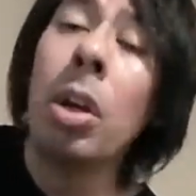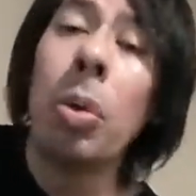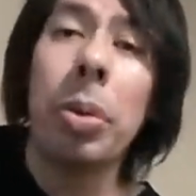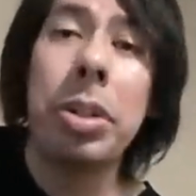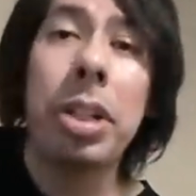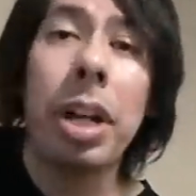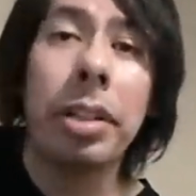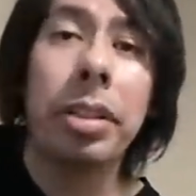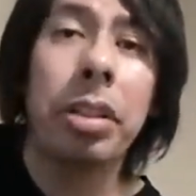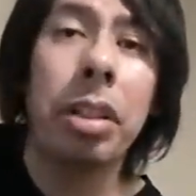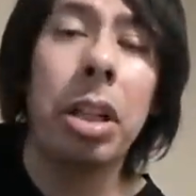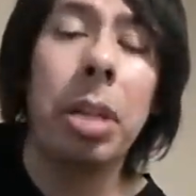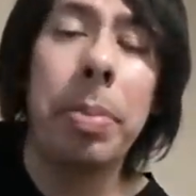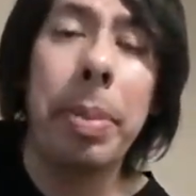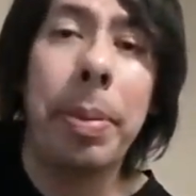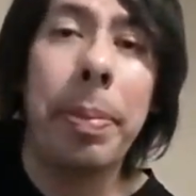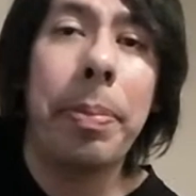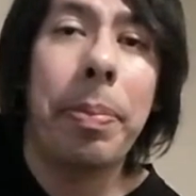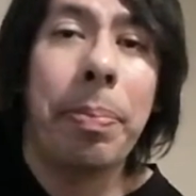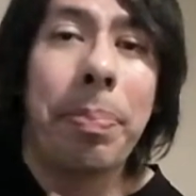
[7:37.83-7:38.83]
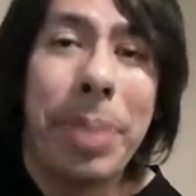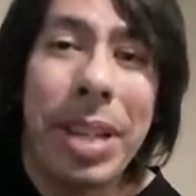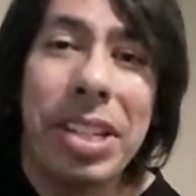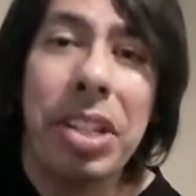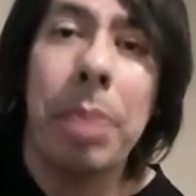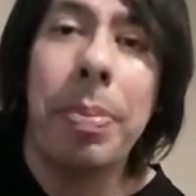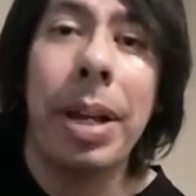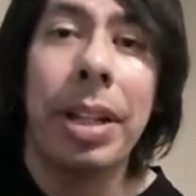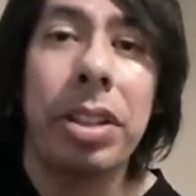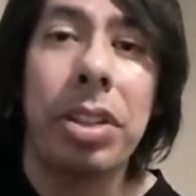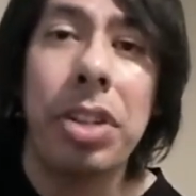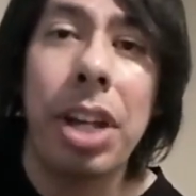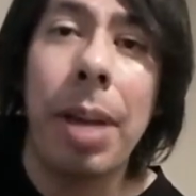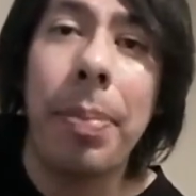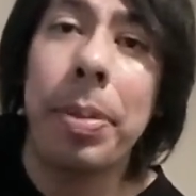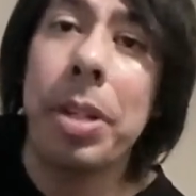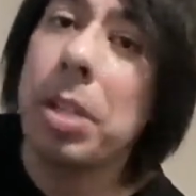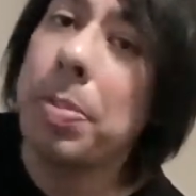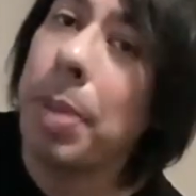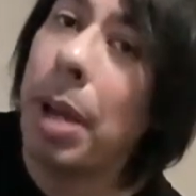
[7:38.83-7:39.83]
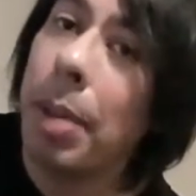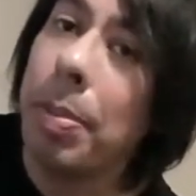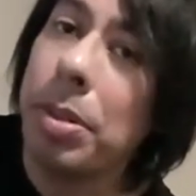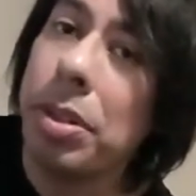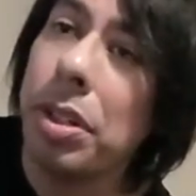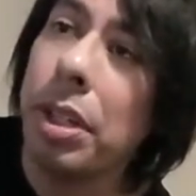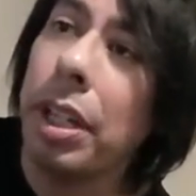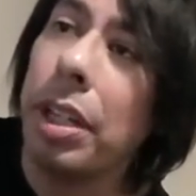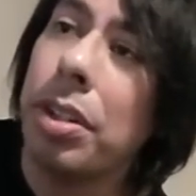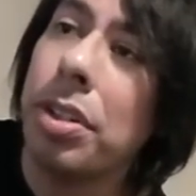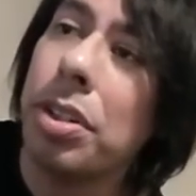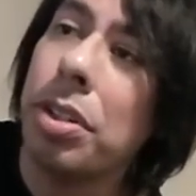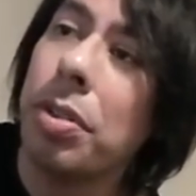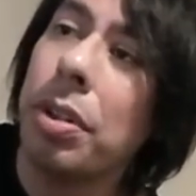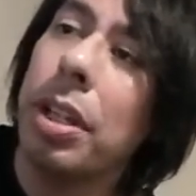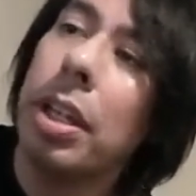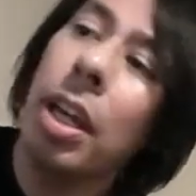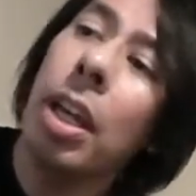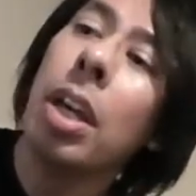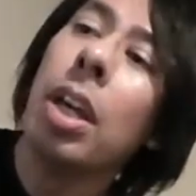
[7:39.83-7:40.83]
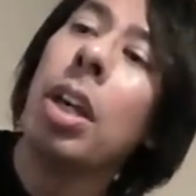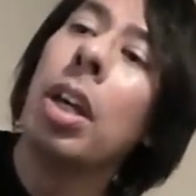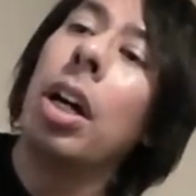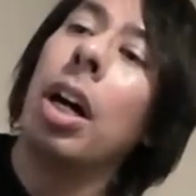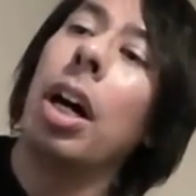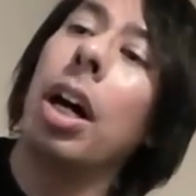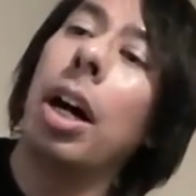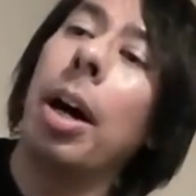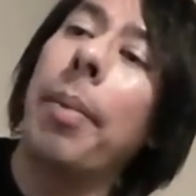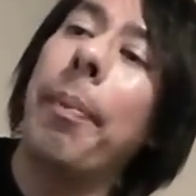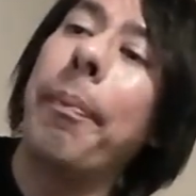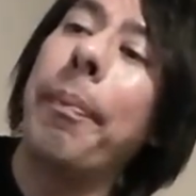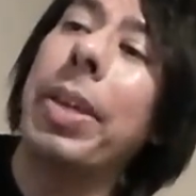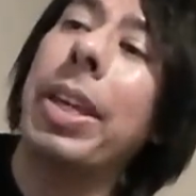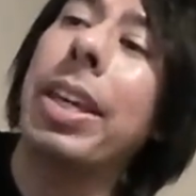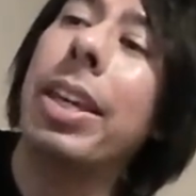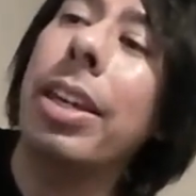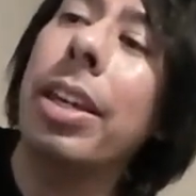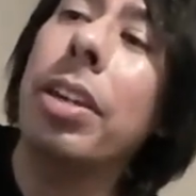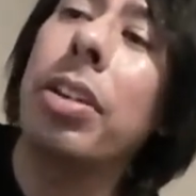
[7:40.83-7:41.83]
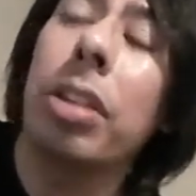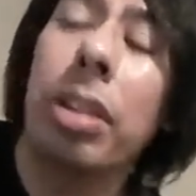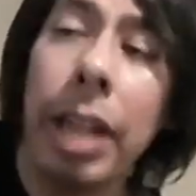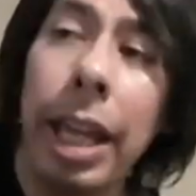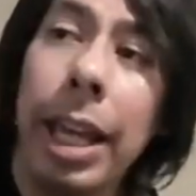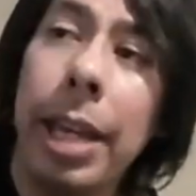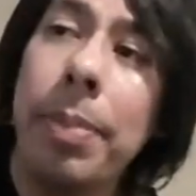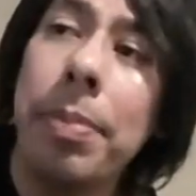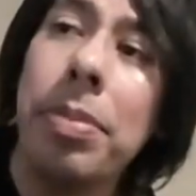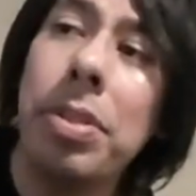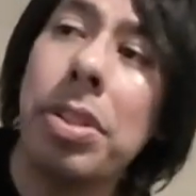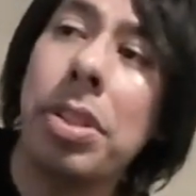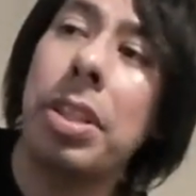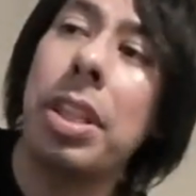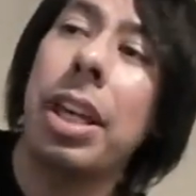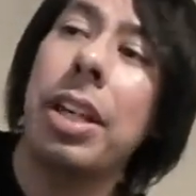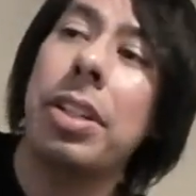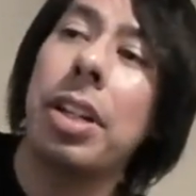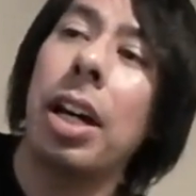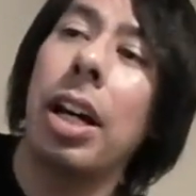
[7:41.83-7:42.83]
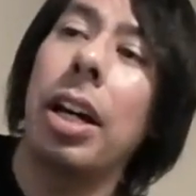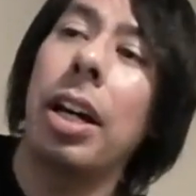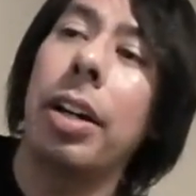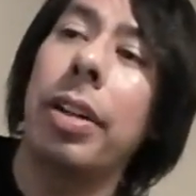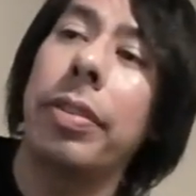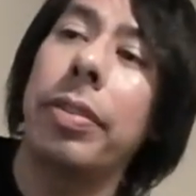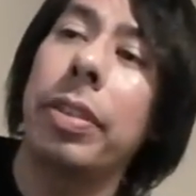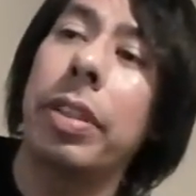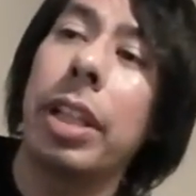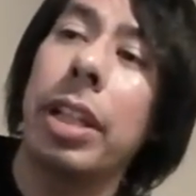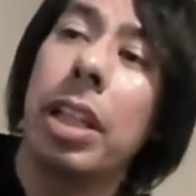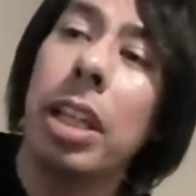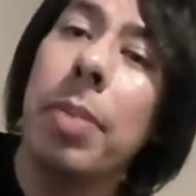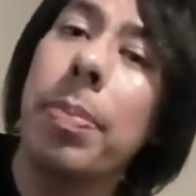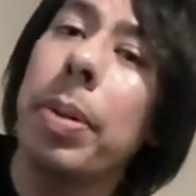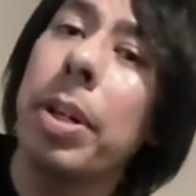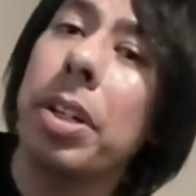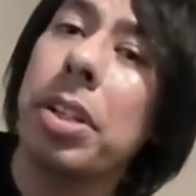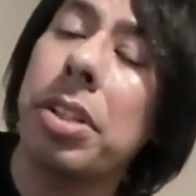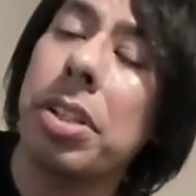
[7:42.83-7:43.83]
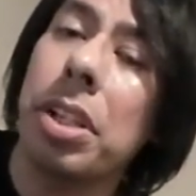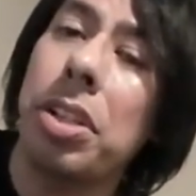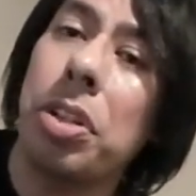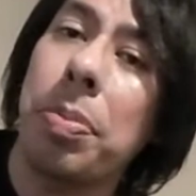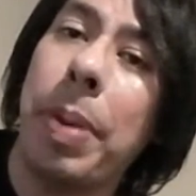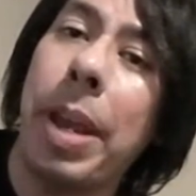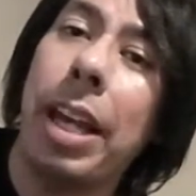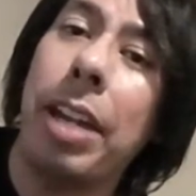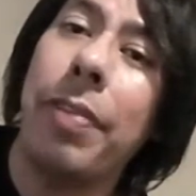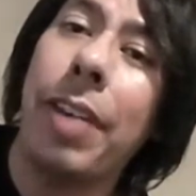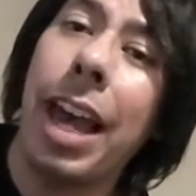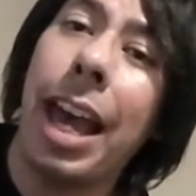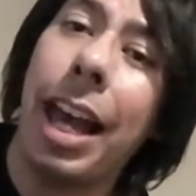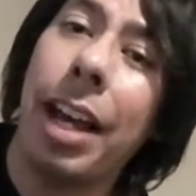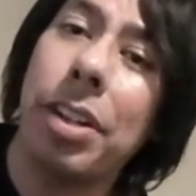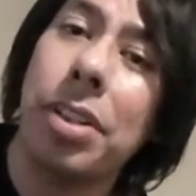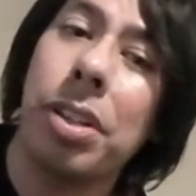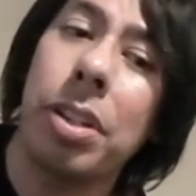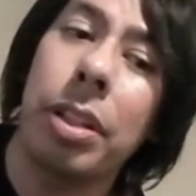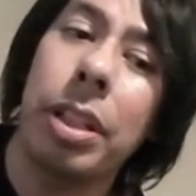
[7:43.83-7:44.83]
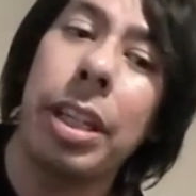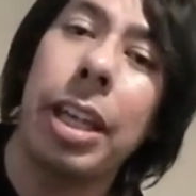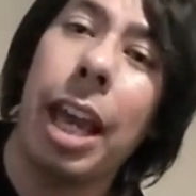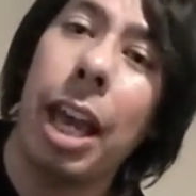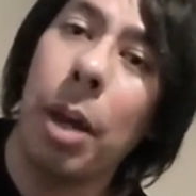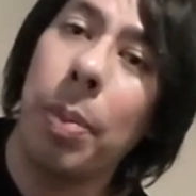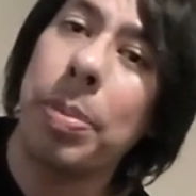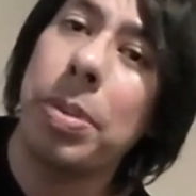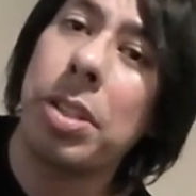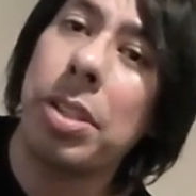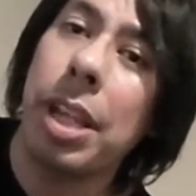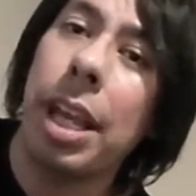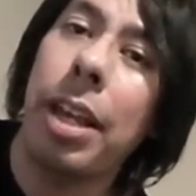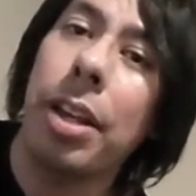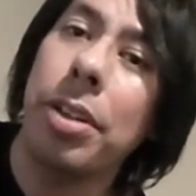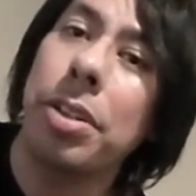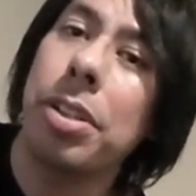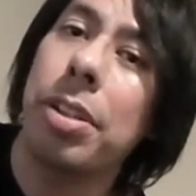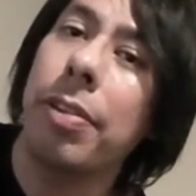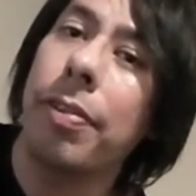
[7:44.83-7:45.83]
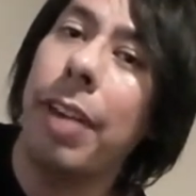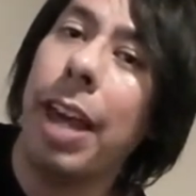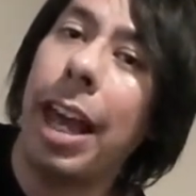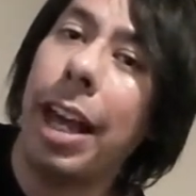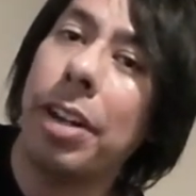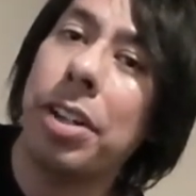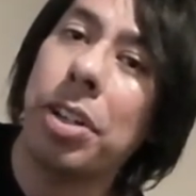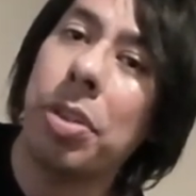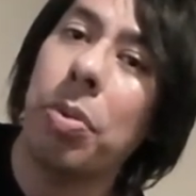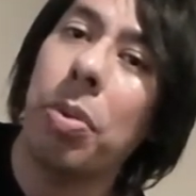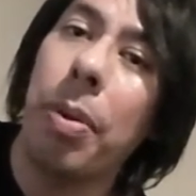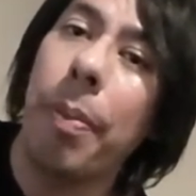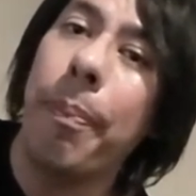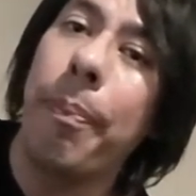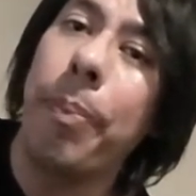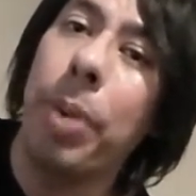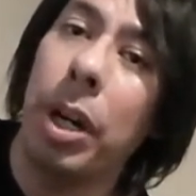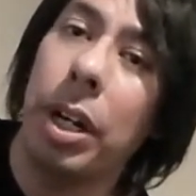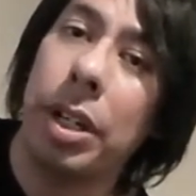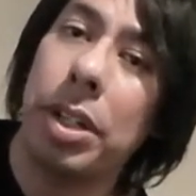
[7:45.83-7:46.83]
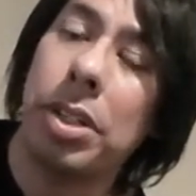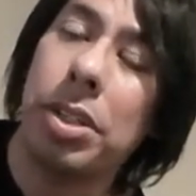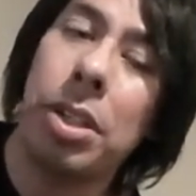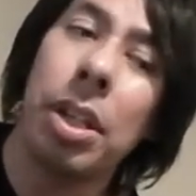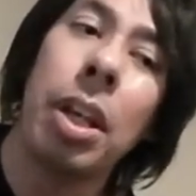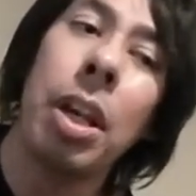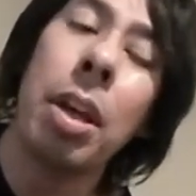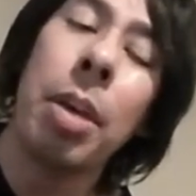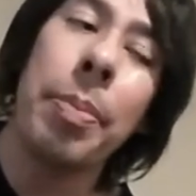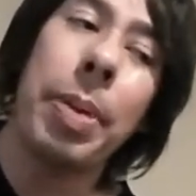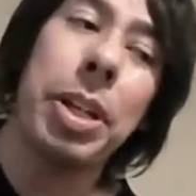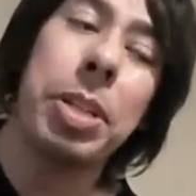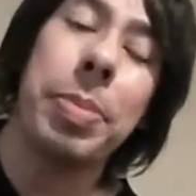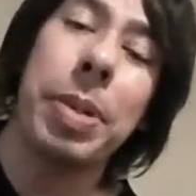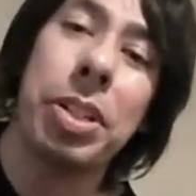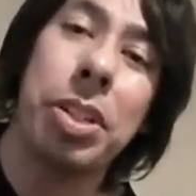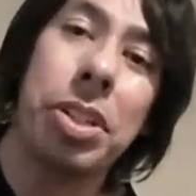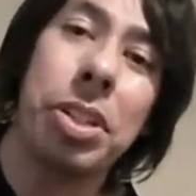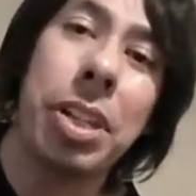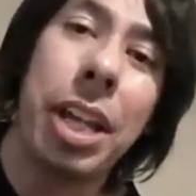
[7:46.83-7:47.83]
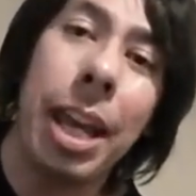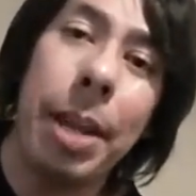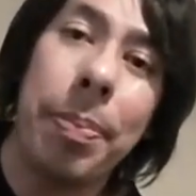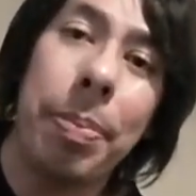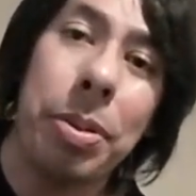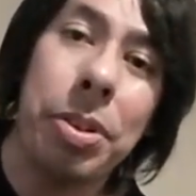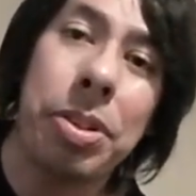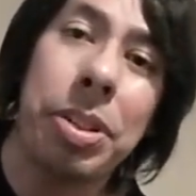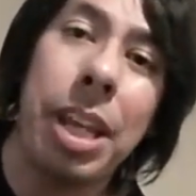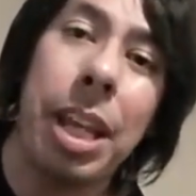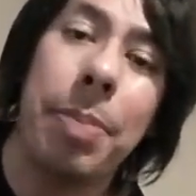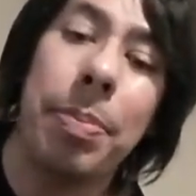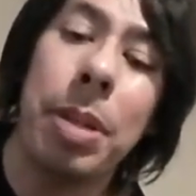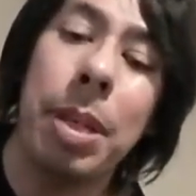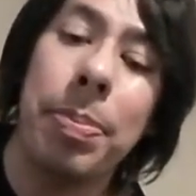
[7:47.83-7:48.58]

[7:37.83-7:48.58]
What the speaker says: We talked a little bit about the Japanese publishing industry. He claims that that ebooks in Japan have actually helped sales of actual books by as much as 10%.